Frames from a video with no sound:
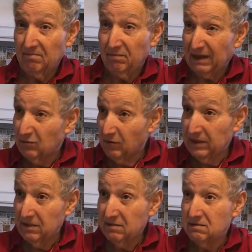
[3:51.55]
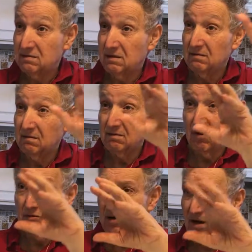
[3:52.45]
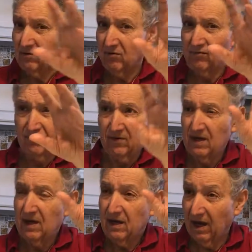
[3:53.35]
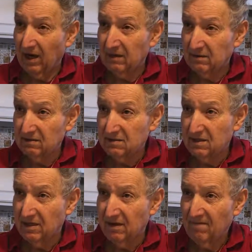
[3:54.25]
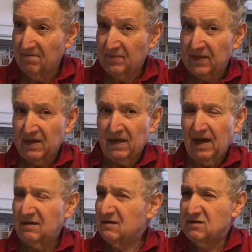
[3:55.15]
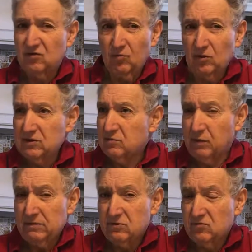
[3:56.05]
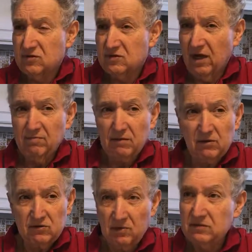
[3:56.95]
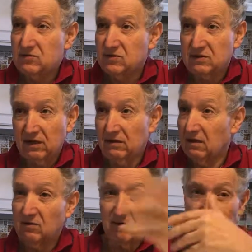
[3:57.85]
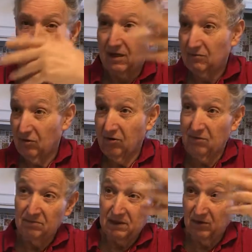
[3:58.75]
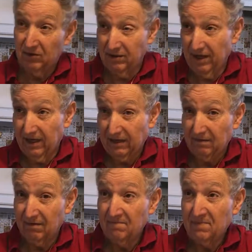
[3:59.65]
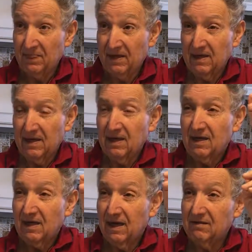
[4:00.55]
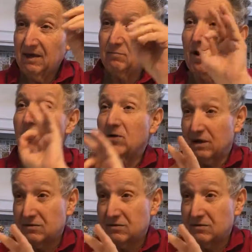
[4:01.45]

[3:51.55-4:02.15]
Bedouins and all kind of characters there. And it's the worst place to stay, because once you stay there, you cannot get home and all that. And that broke